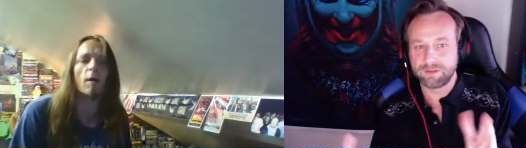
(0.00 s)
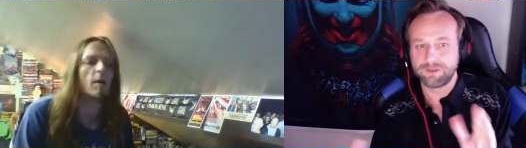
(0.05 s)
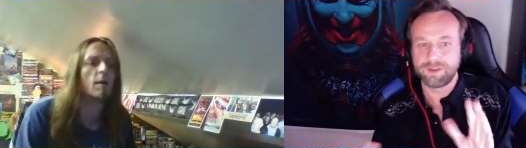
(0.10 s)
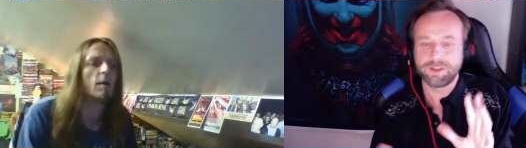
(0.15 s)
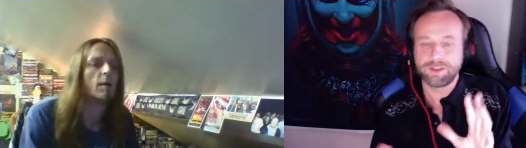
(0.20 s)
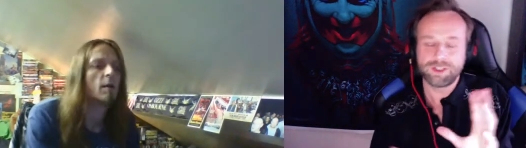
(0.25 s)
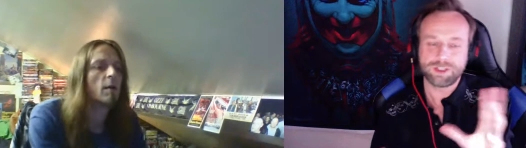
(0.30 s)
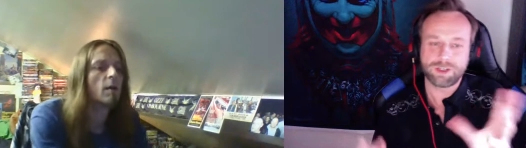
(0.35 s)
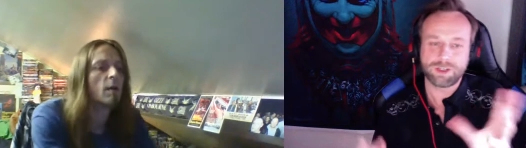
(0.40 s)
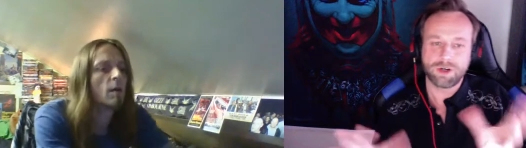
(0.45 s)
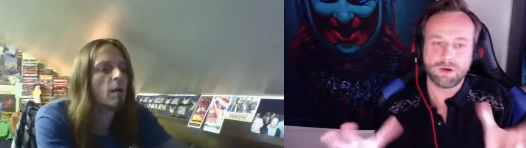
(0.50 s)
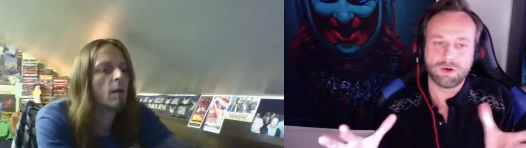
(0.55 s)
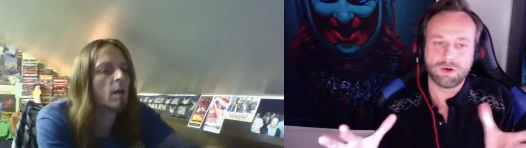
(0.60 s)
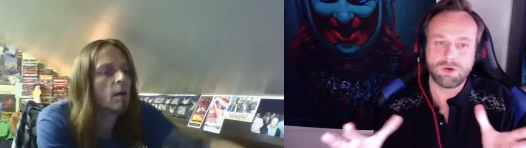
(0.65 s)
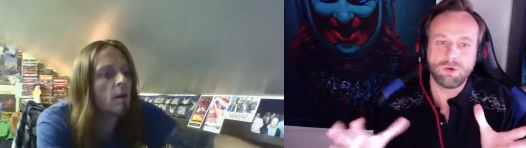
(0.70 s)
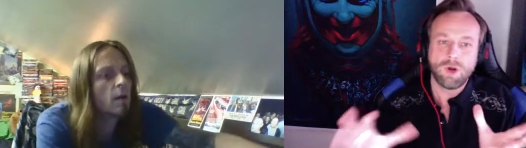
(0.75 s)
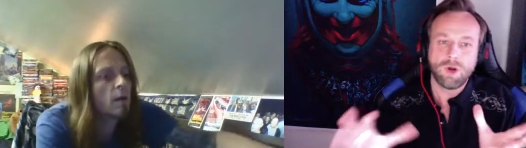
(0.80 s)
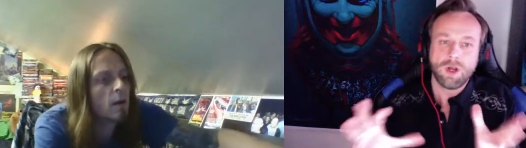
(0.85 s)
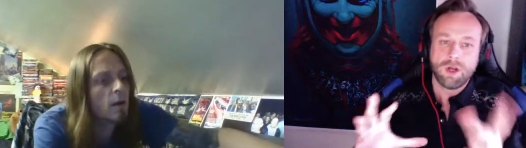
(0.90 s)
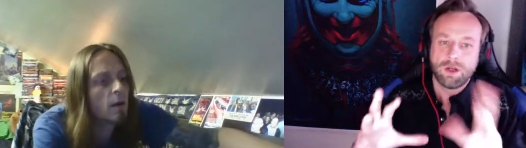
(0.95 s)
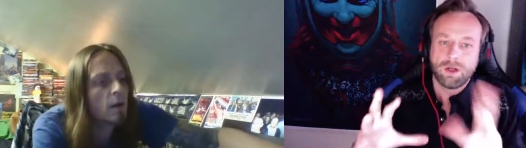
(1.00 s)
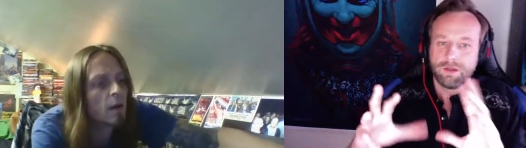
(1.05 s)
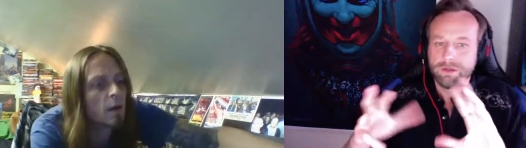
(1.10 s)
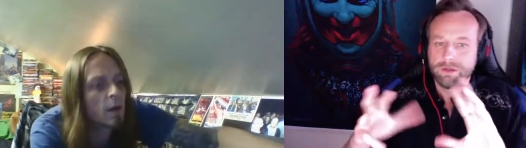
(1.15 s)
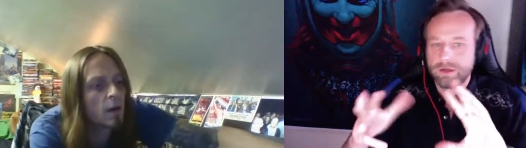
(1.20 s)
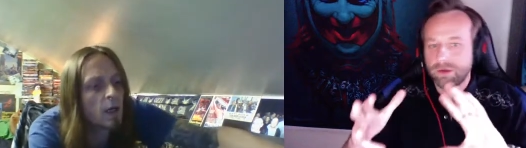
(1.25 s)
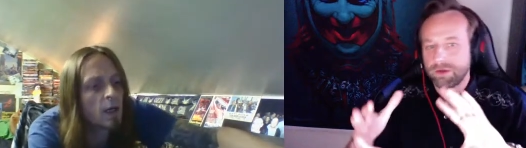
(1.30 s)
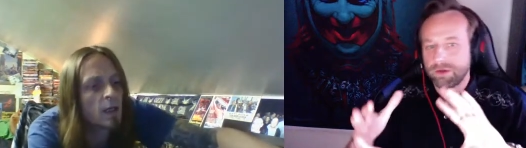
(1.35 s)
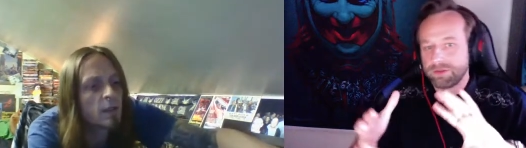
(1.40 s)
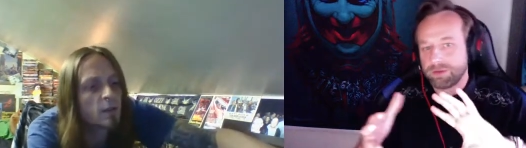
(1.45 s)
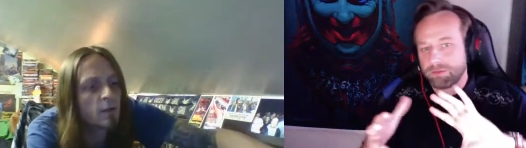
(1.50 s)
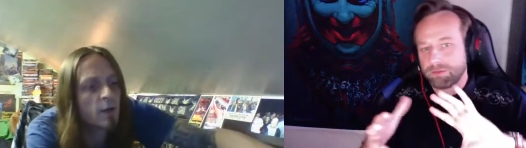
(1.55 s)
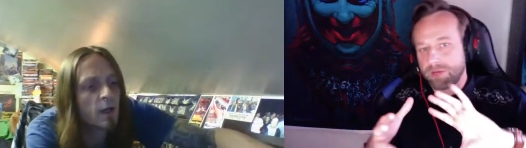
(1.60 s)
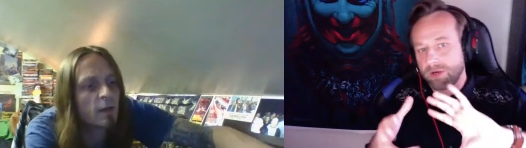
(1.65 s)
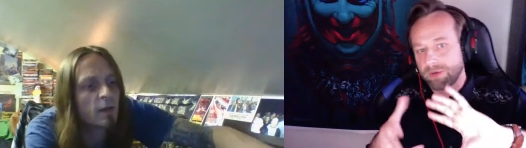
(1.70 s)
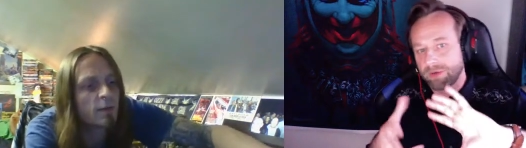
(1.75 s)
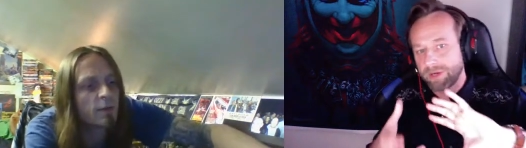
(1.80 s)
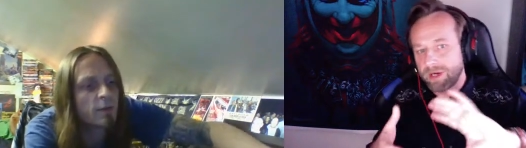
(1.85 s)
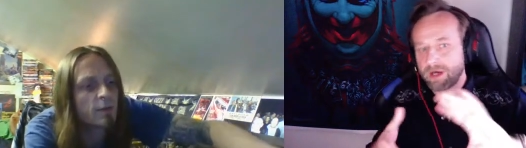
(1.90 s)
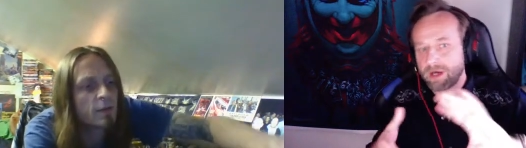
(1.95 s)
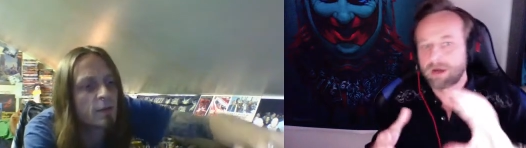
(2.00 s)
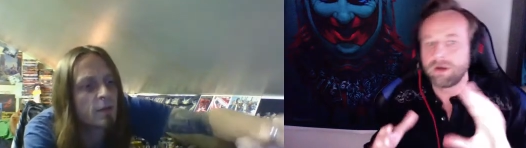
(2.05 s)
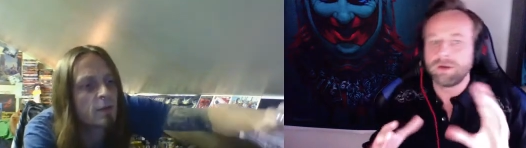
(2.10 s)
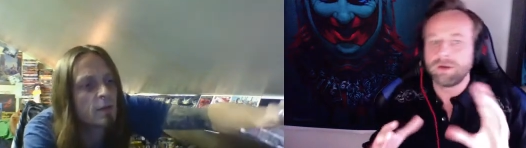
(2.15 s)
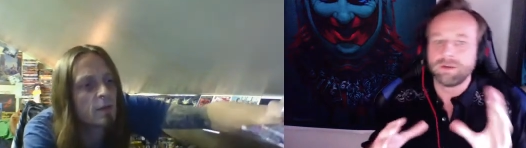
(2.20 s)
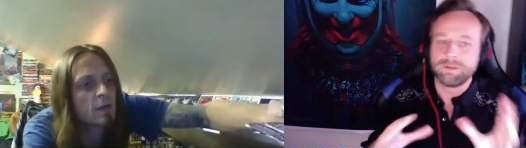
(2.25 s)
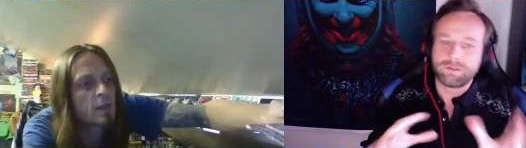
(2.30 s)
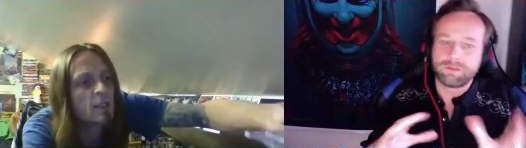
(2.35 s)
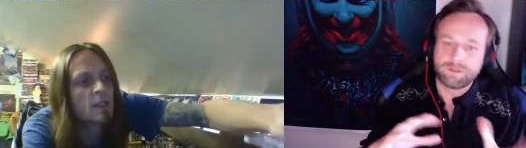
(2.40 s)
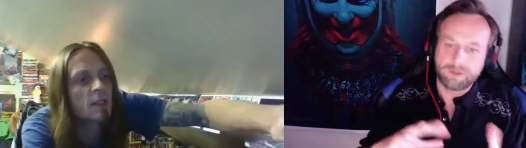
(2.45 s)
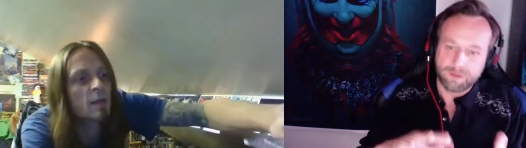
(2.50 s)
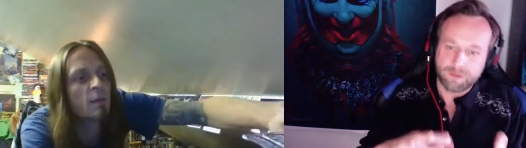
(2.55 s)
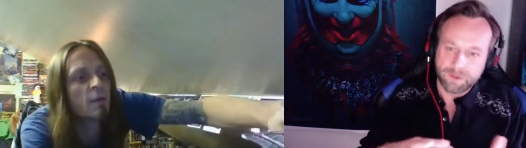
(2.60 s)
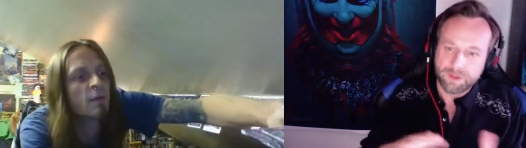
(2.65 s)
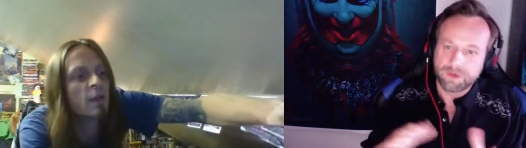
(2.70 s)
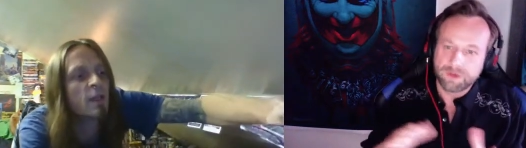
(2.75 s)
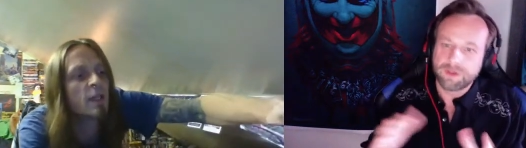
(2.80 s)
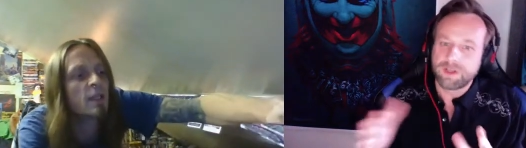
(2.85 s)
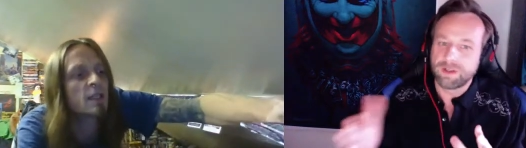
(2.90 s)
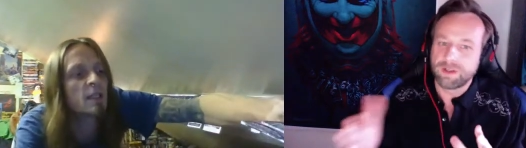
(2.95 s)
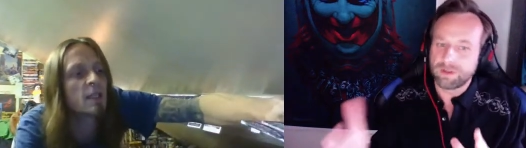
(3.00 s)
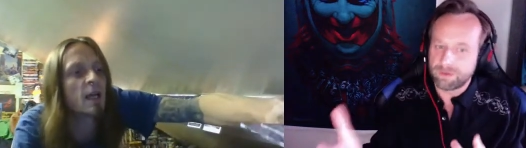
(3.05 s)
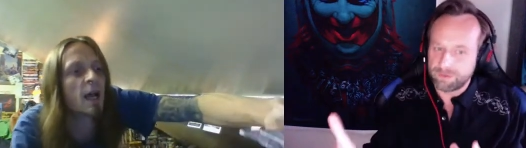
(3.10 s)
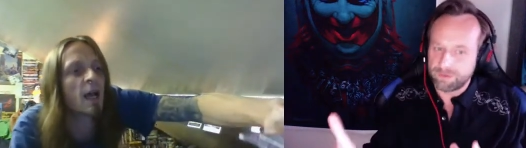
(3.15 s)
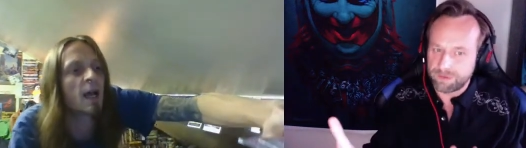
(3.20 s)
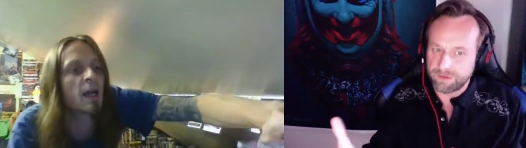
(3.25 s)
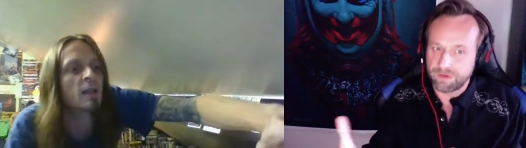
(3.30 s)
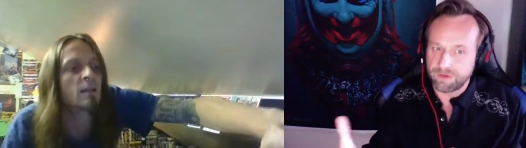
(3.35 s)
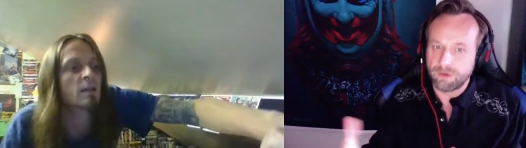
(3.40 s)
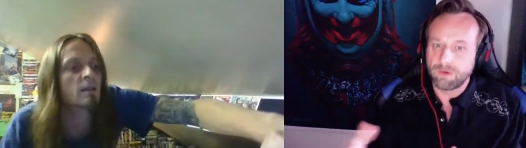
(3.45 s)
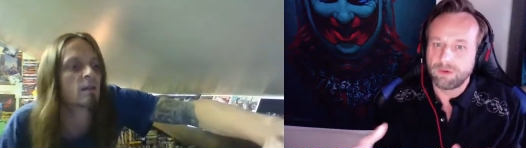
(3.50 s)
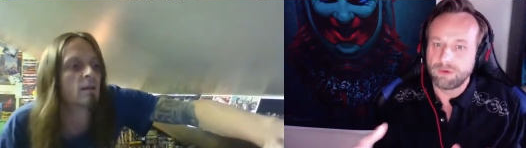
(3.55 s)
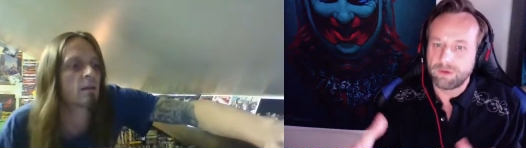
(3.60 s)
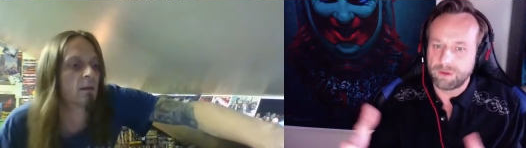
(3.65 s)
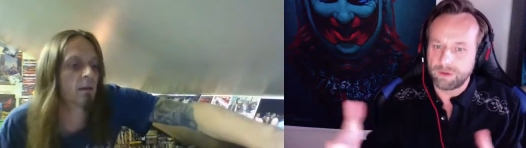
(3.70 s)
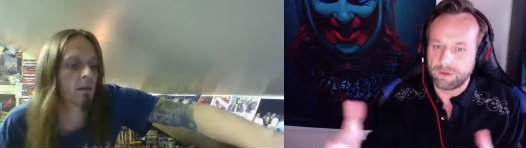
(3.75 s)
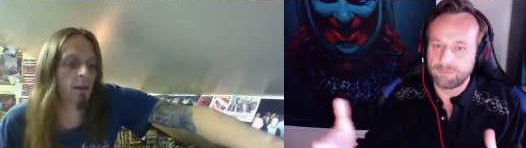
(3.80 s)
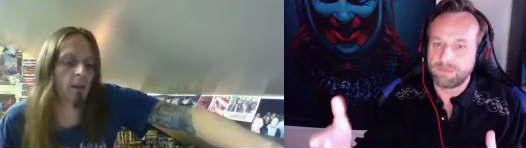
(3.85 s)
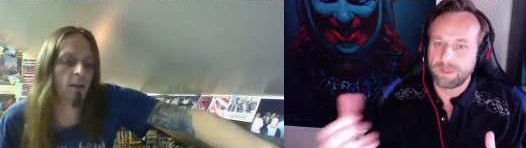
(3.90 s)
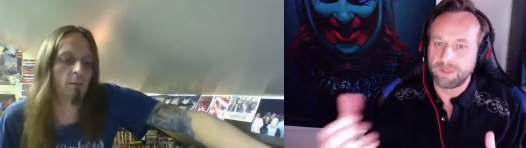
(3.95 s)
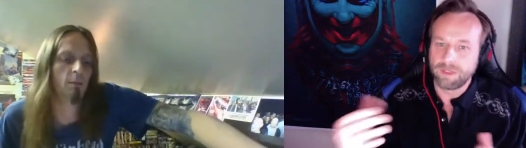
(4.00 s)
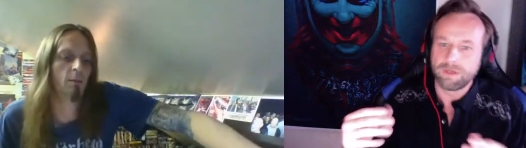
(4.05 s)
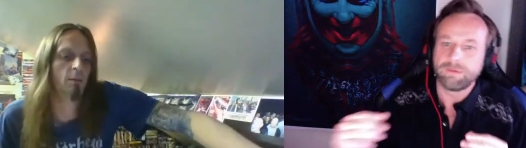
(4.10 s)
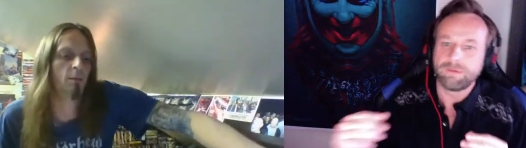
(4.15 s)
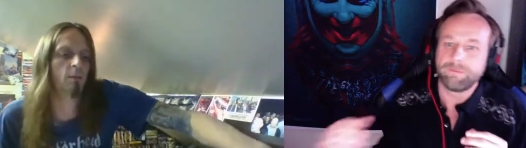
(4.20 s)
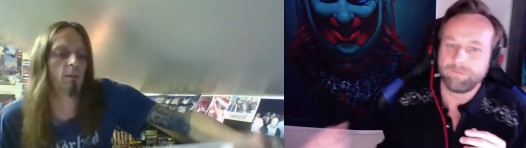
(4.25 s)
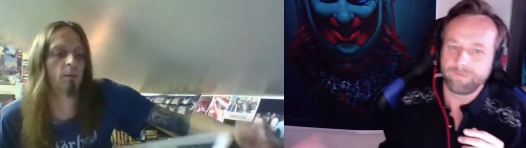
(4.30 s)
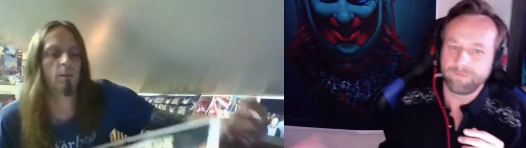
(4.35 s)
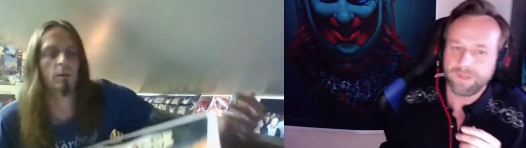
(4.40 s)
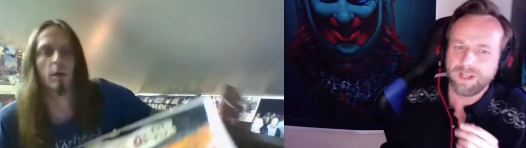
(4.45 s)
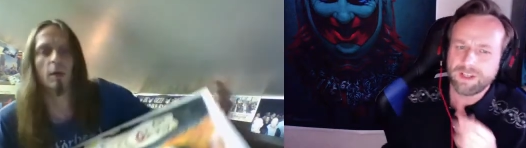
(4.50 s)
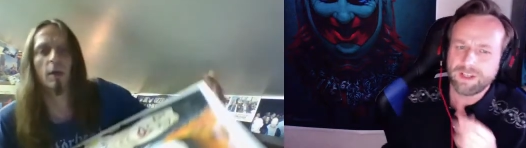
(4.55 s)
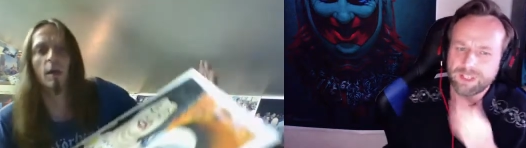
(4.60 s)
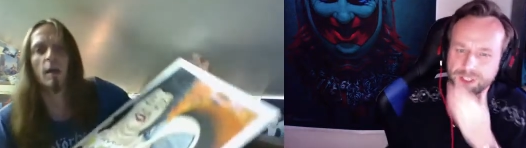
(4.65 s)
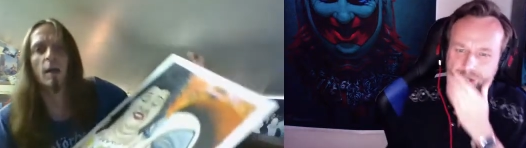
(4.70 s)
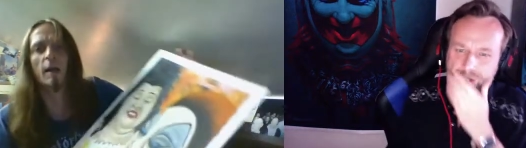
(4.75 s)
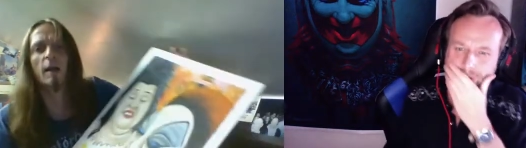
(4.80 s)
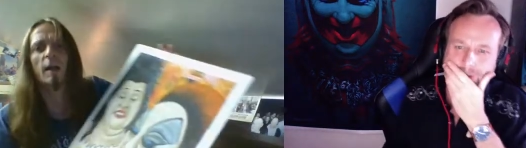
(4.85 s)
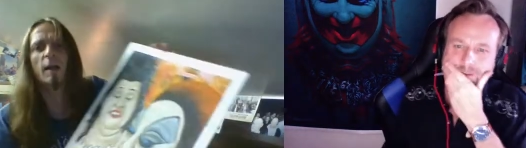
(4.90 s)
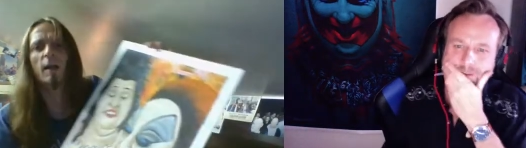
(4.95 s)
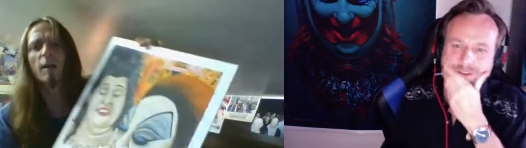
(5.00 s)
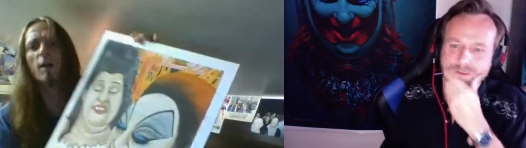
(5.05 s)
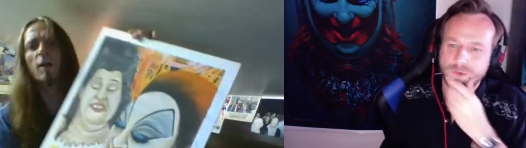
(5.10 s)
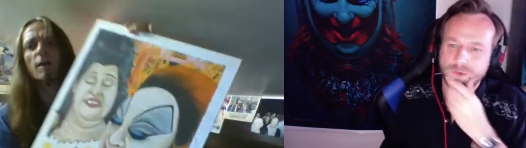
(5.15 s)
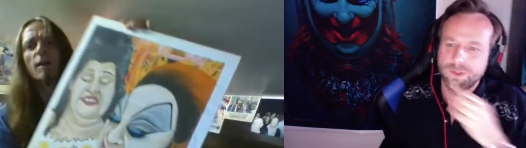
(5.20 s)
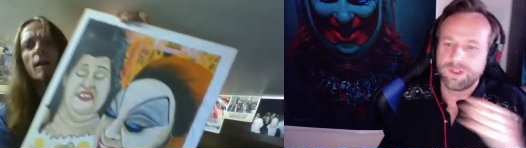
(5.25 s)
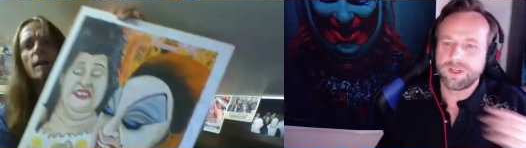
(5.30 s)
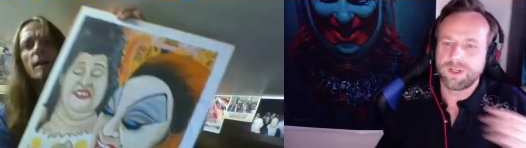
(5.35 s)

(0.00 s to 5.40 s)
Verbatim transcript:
Speaker 1: This show, you know, is I about do, uh, art and serial killers and hand. horror. But um, yeah, yeah, show us I, I got, what you